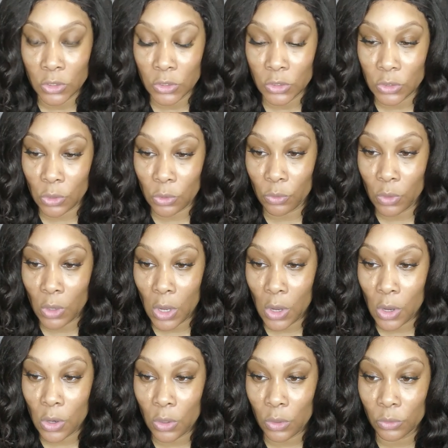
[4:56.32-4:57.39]
So
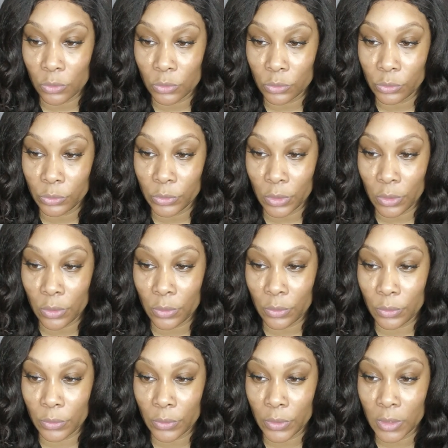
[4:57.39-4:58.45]
hold
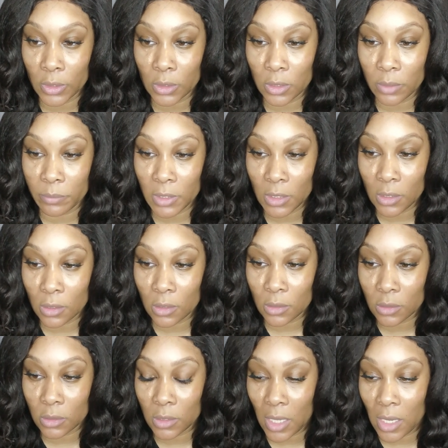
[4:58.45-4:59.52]
on. Let me
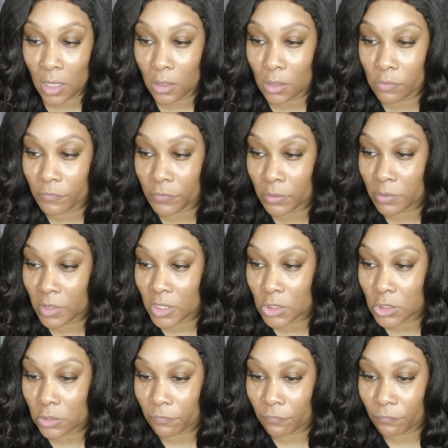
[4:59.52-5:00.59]
get that
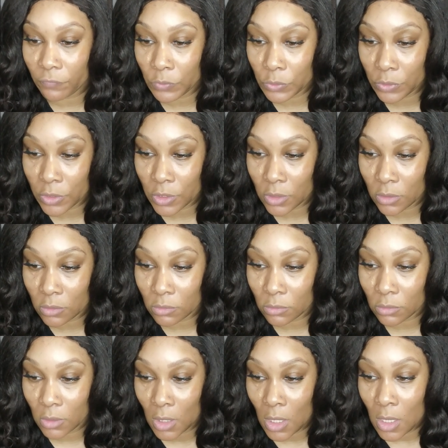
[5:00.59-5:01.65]
information for
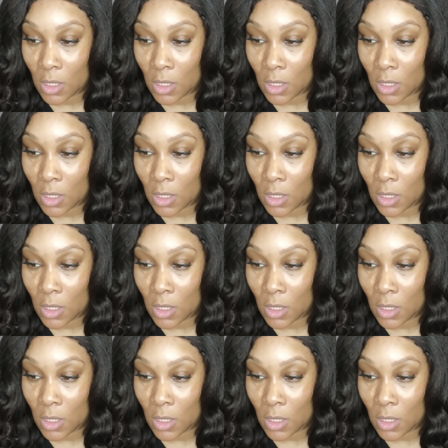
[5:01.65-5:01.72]
you.